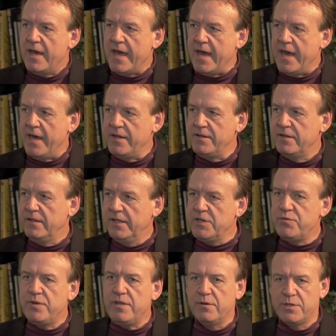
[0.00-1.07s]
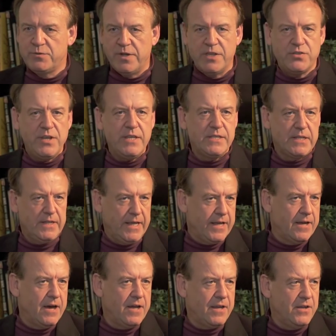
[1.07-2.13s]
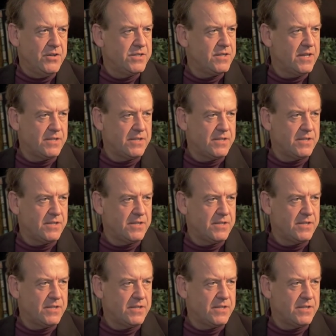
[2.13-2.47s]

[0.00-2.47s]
and literally your stress genes click on in just